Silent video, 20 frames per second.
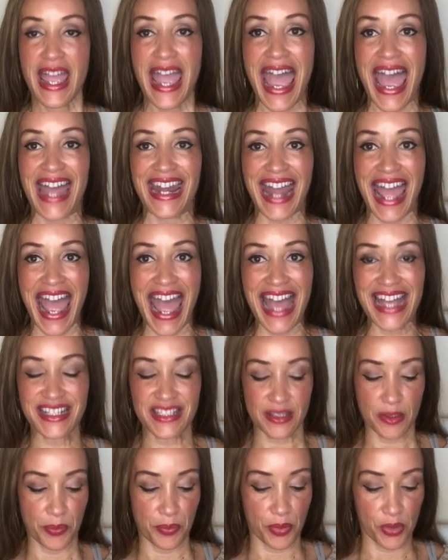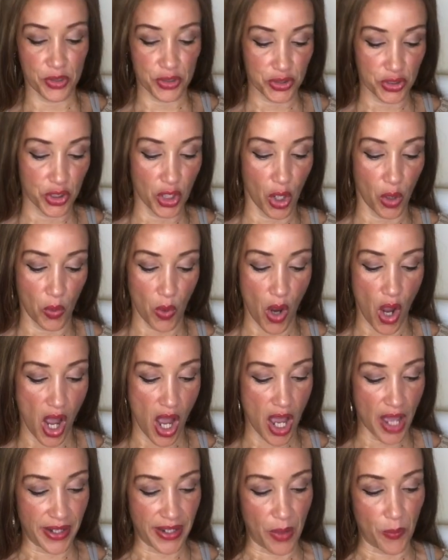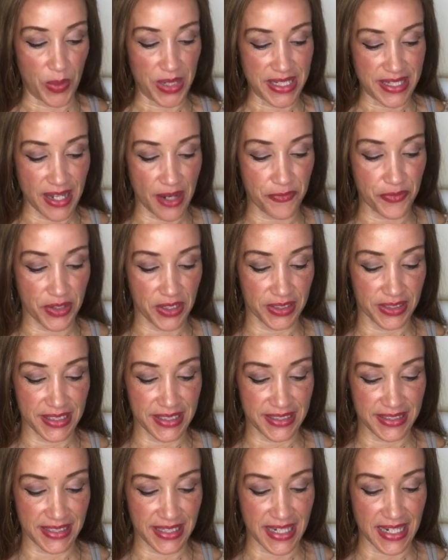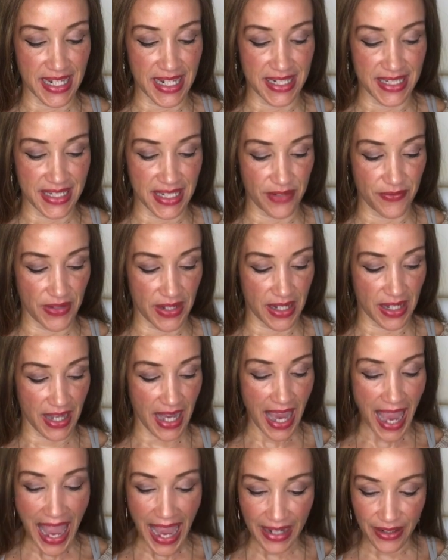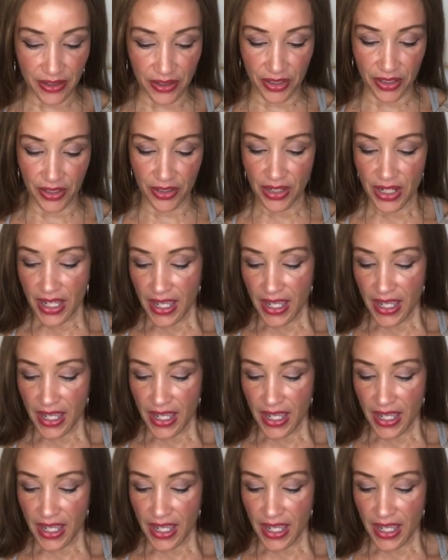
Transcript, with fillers: And as the books go on, and we definitely see in Deviant Hacker